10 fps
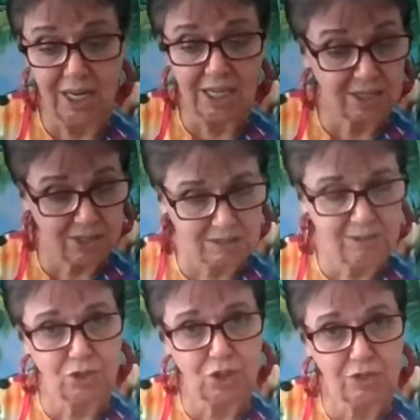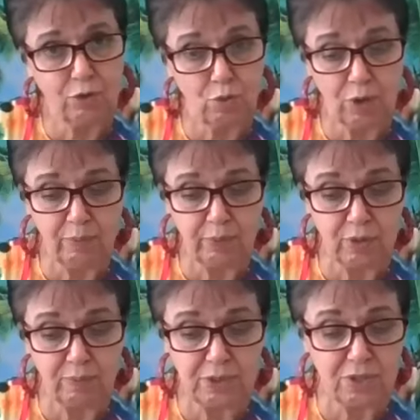is just for one
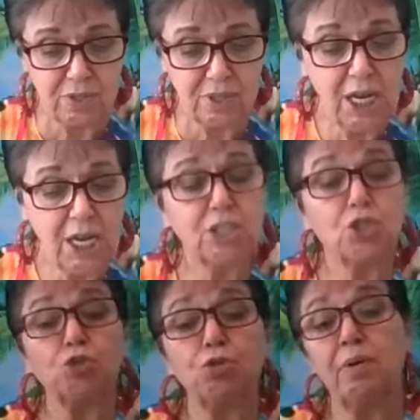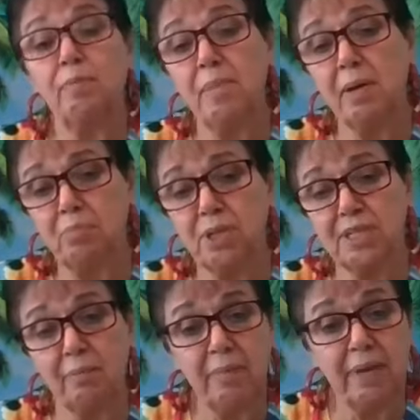purpose, is to remember
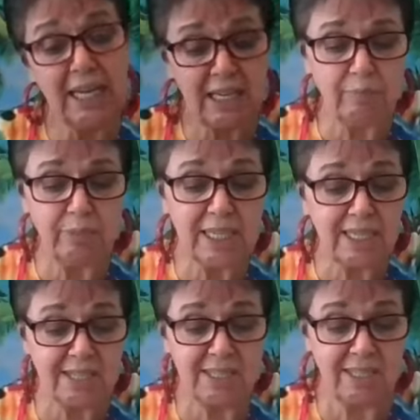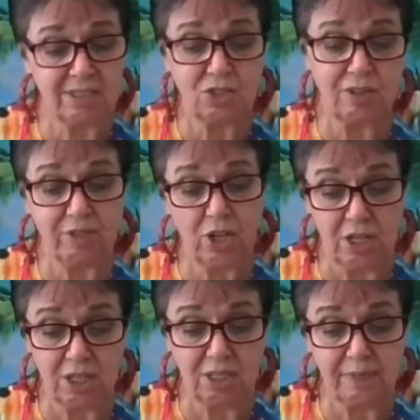the many blessings of
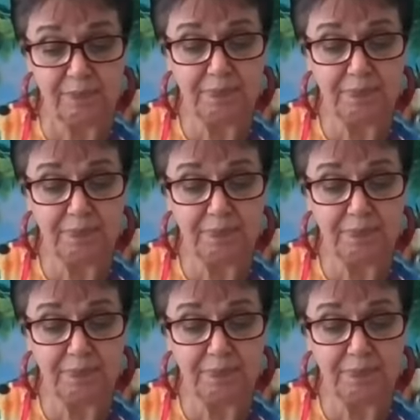God.